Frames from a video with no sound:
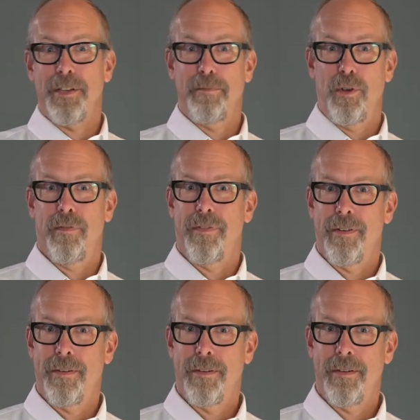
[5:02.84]
to move.
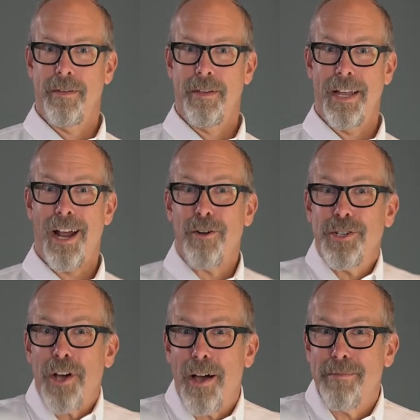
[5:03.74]
And our
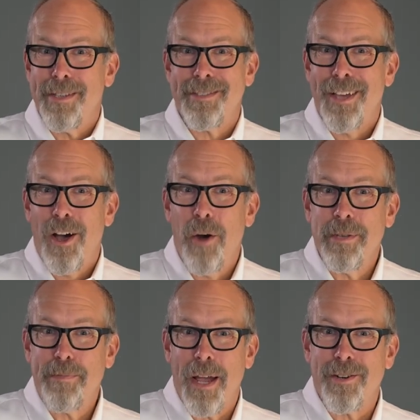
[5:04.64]
jobs as home
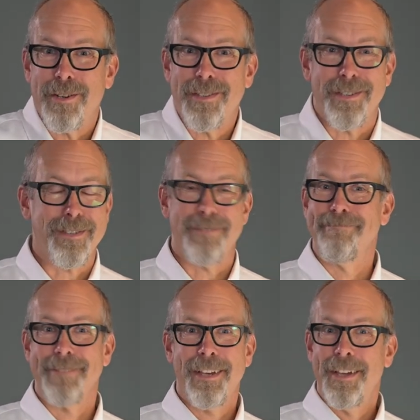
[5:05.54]
inspectors is to,
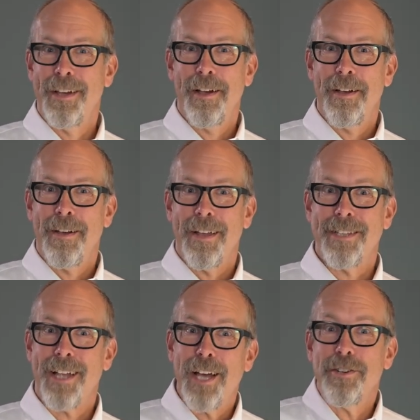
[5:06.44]

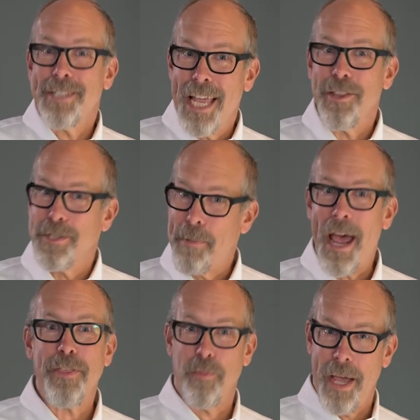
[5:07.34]
is to understand those
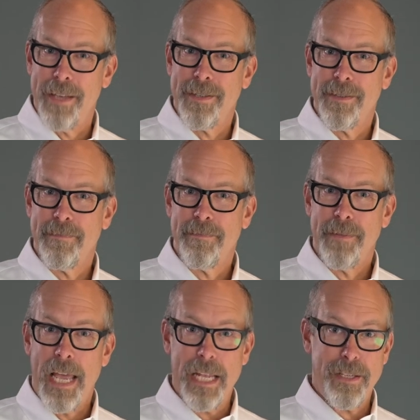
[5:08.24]
pathways
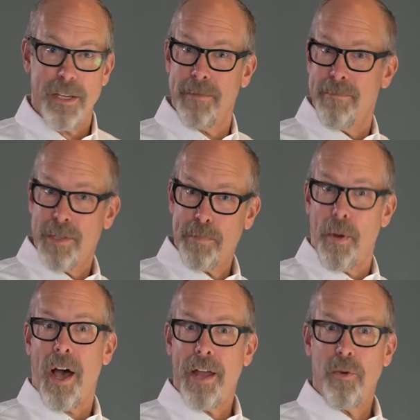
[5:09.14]
and to
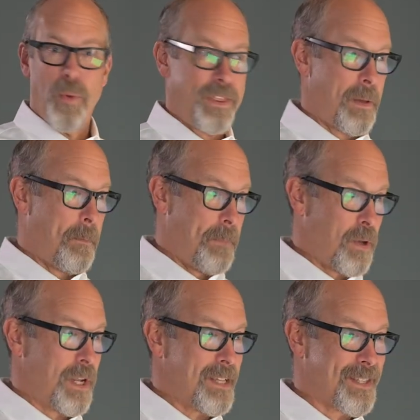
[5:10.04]
spot when the
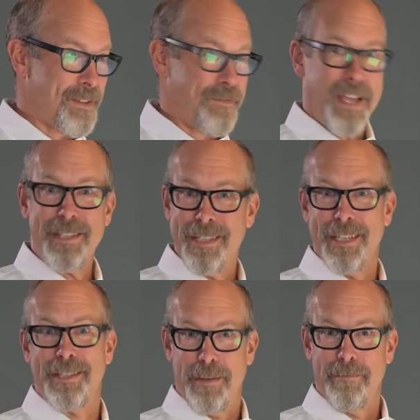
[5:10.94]
building's defense
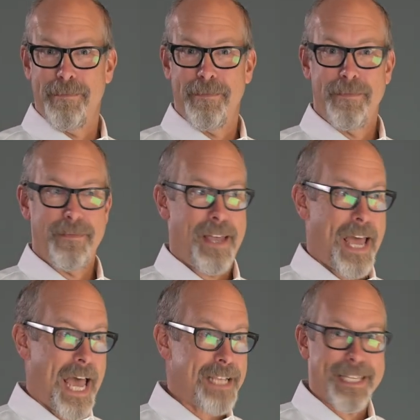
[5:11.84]
system
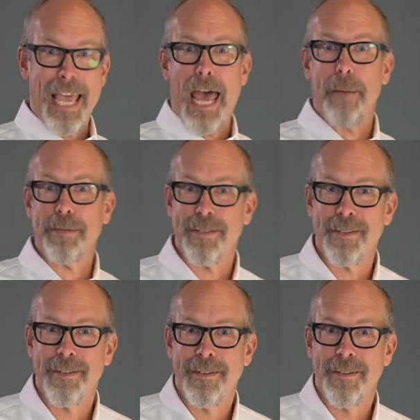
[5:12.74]
has gaps.